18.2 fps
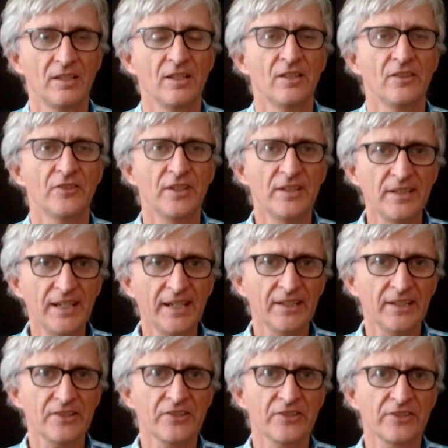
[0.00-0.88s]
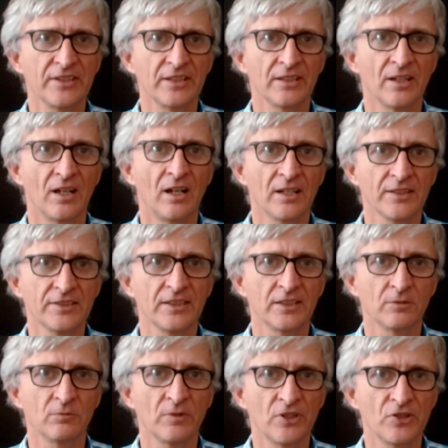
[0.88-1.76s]
The next thing I
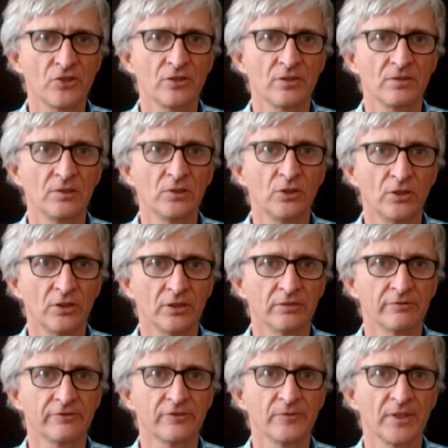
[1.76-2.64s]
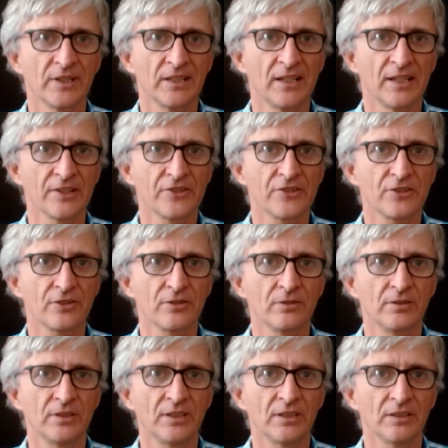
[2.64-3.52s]
think we should learn from the last two
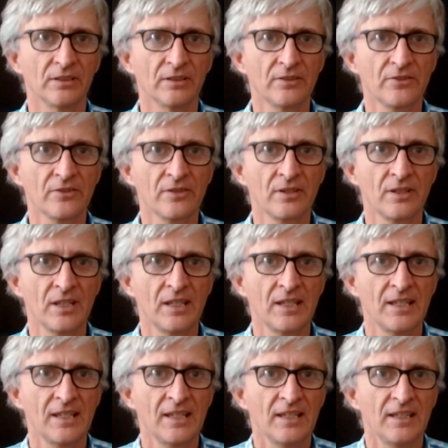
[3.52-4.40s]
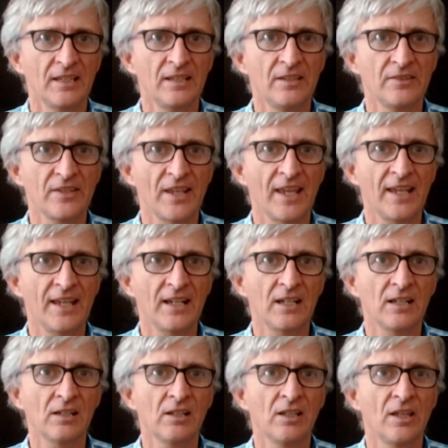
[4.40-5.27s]
years is
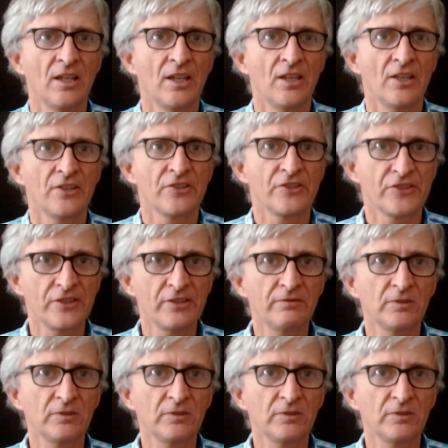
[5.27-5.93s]
our civil